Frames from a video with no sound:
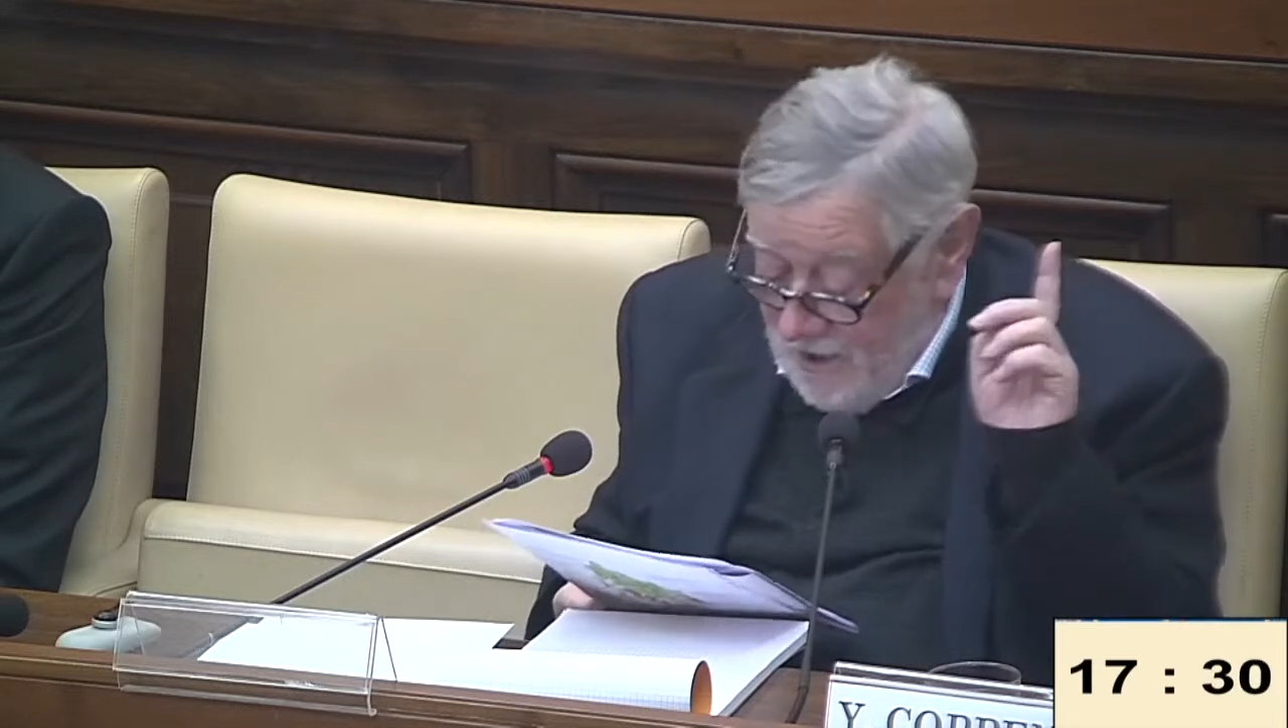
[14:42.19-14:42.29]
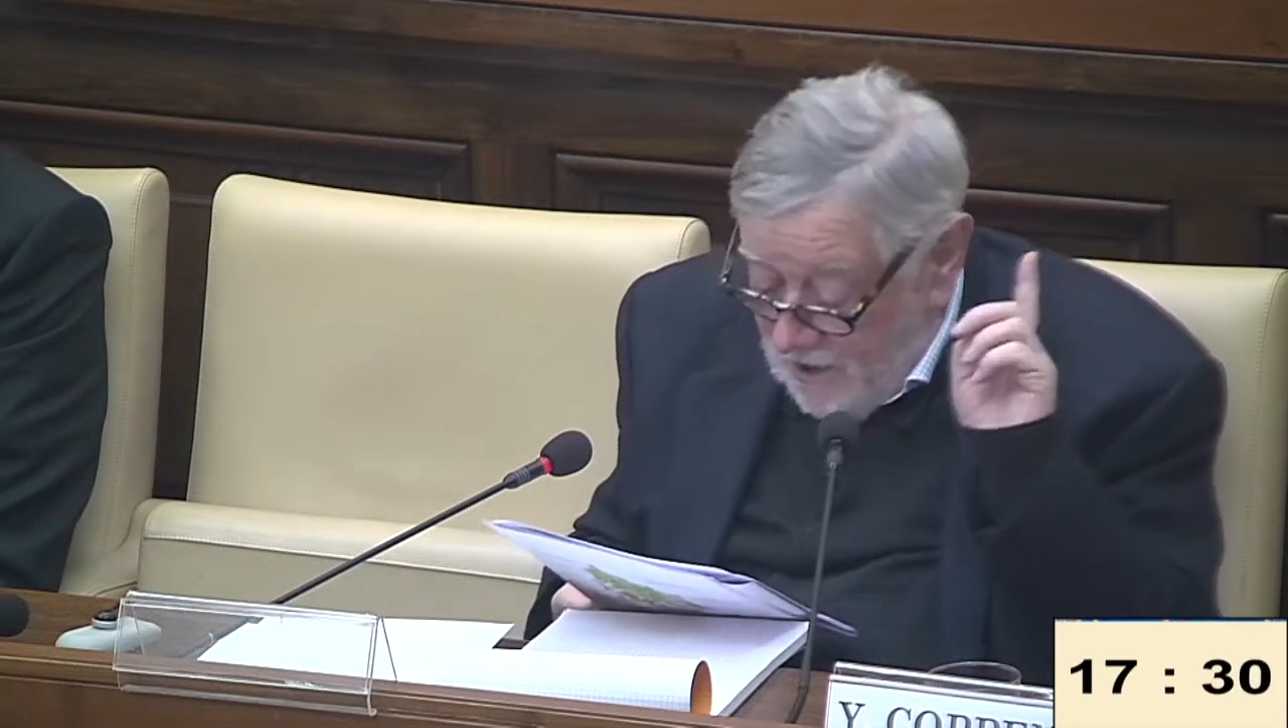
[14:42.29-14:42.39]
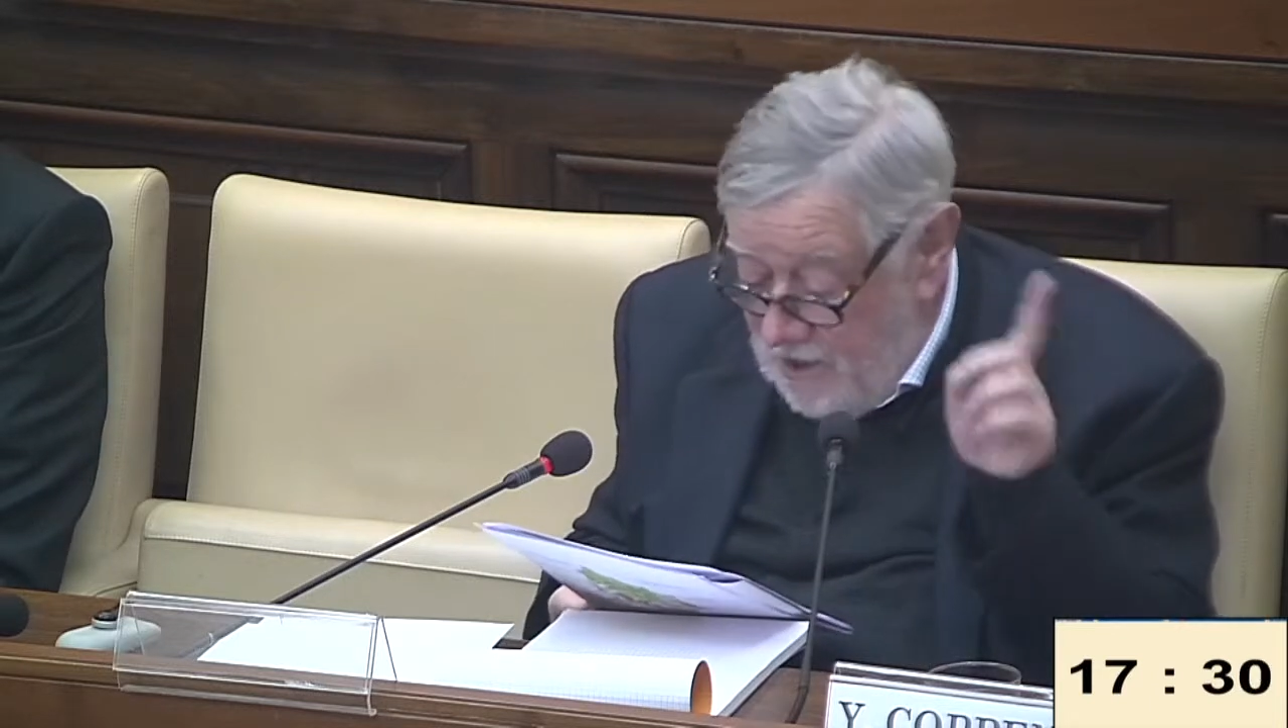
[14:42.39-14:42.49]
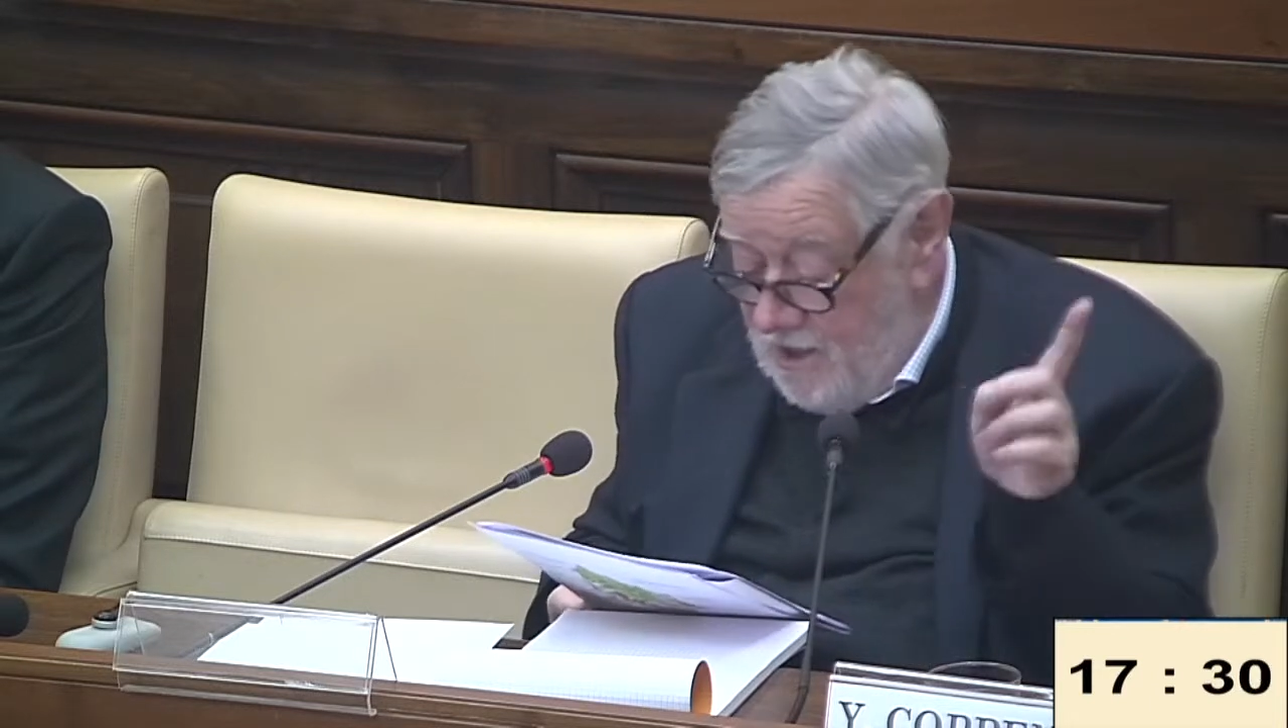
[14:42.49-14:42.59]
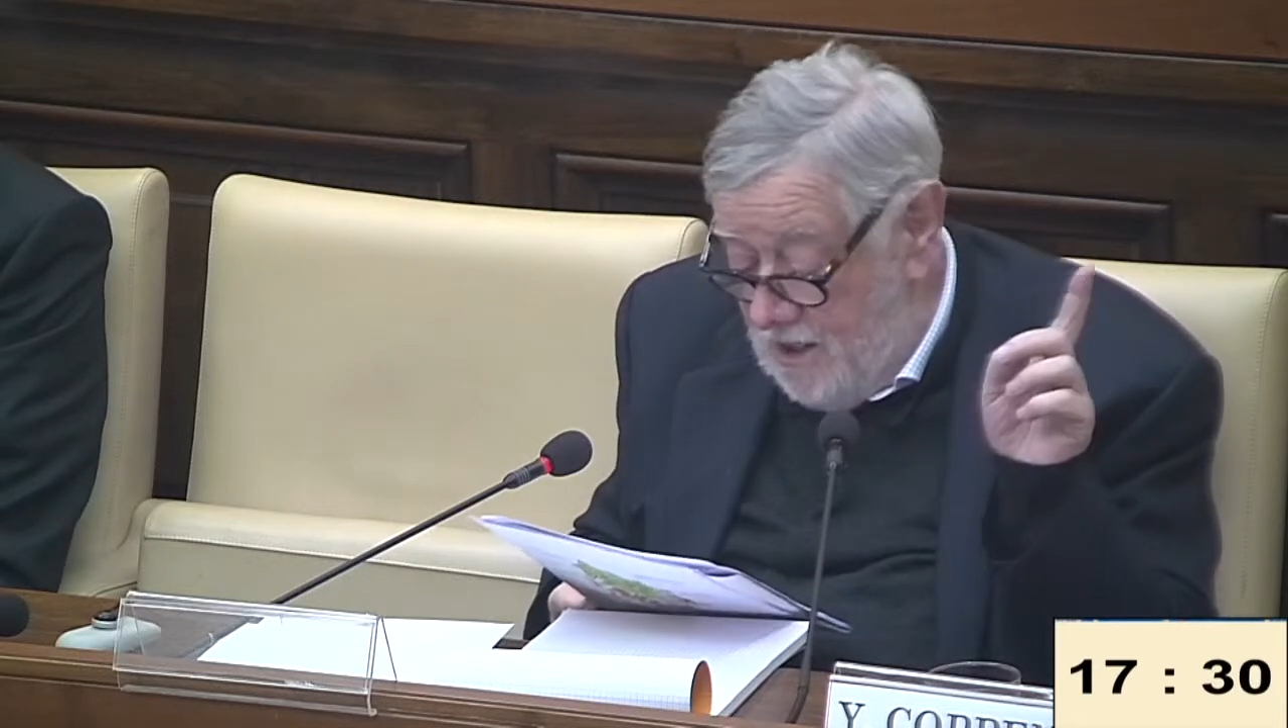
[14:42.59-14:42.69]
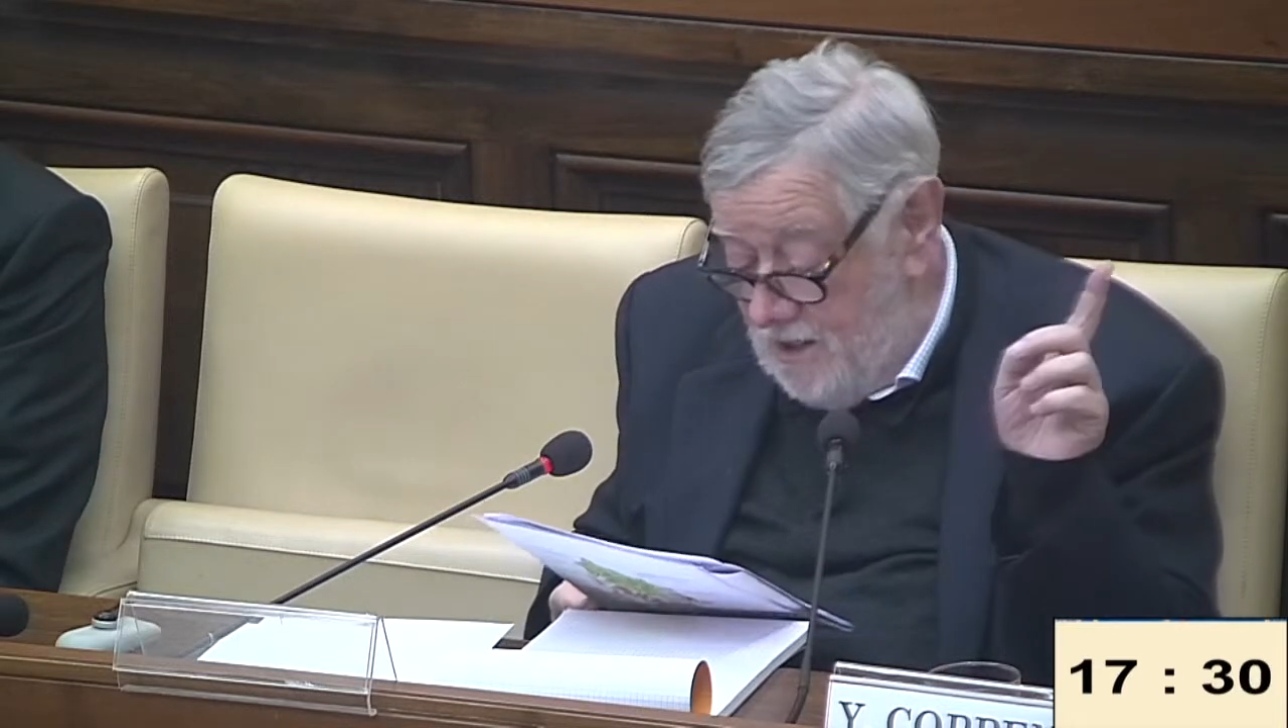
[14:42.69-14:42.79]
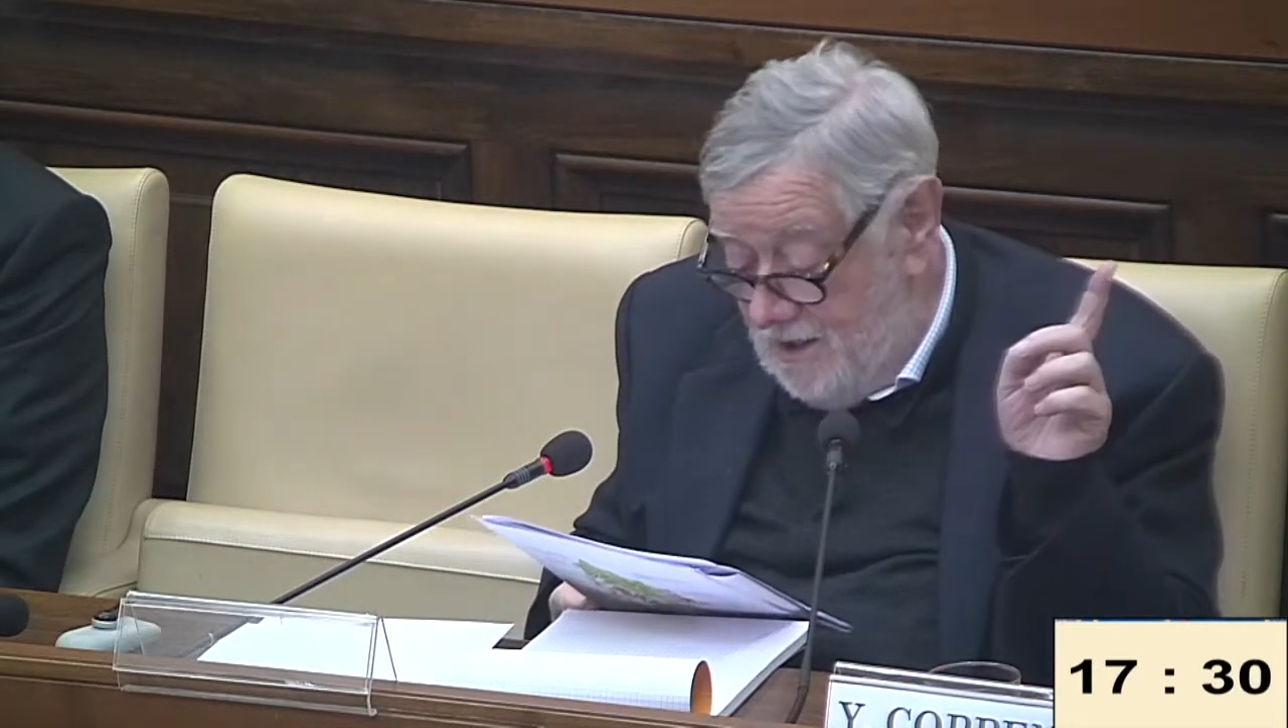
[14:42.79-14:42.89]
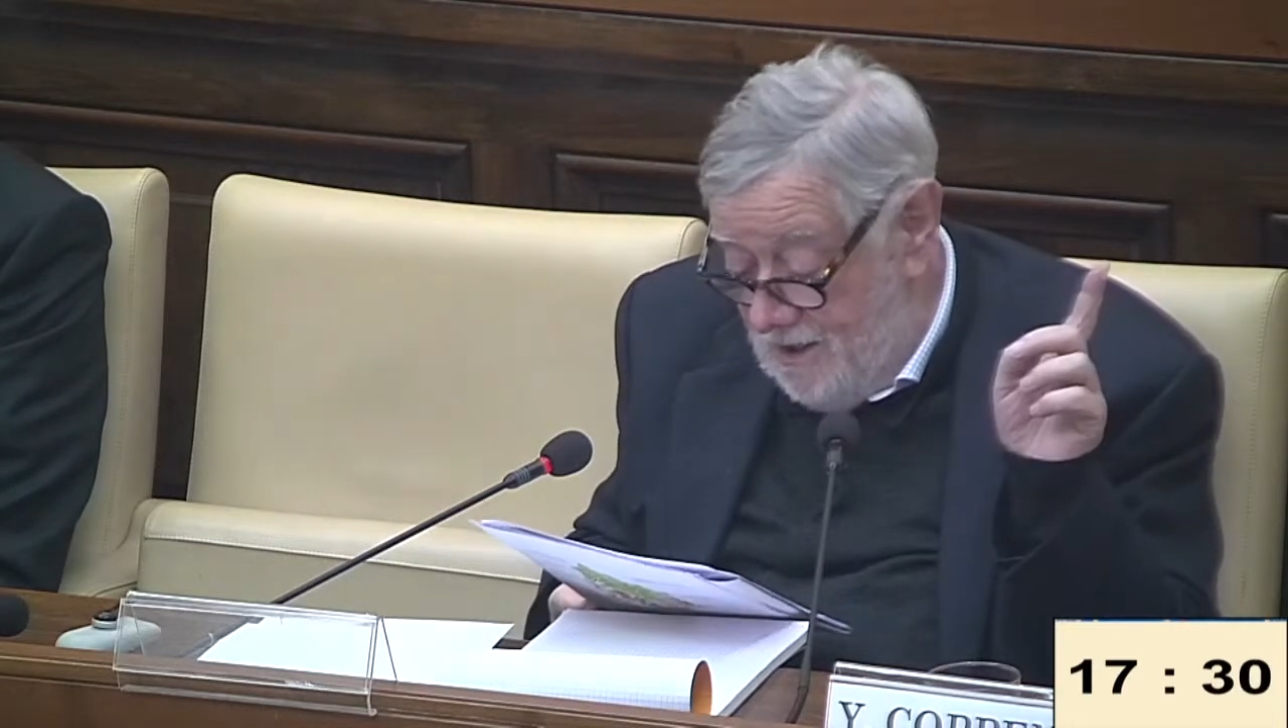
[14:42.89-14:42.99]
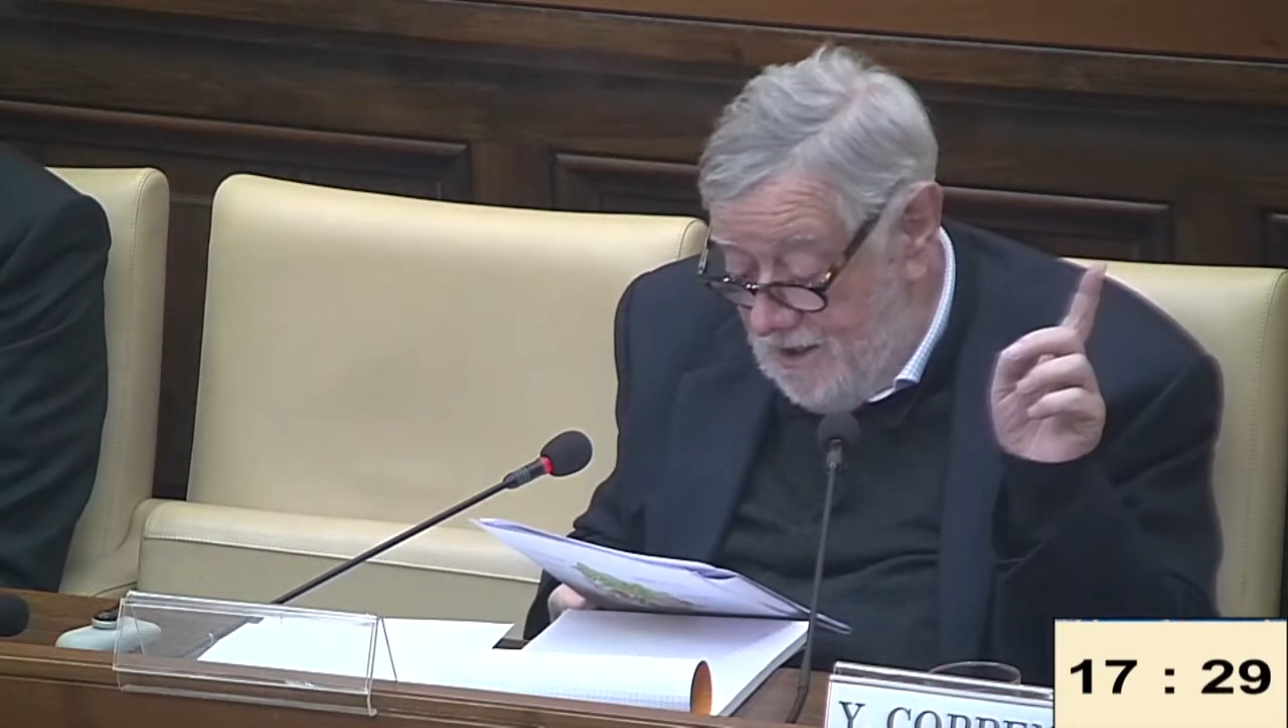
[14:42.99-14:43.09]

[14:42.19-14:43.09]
clear